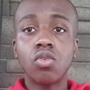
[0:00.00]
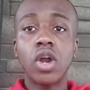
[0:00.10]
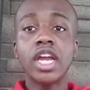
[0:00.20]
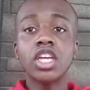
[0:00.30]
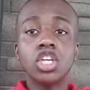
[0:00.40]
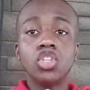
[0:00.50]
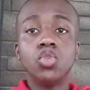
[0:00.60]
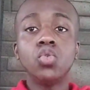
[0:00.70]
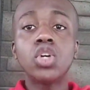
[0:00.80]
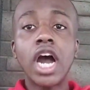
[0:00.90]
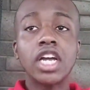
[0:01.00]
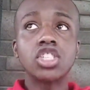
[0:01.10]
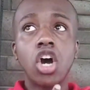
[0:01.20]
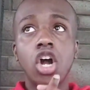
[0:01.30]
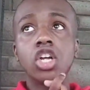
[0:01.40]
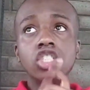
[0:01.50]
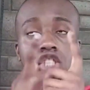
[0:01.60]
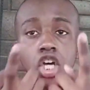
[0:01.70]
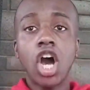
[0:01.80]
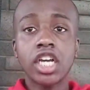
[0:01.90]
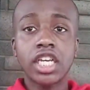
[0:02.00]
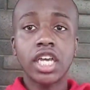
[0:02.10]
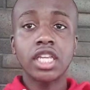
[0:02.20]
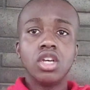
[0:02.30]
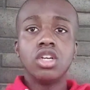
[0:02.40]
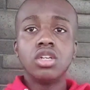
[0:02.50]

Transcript: Right? You guys are talking.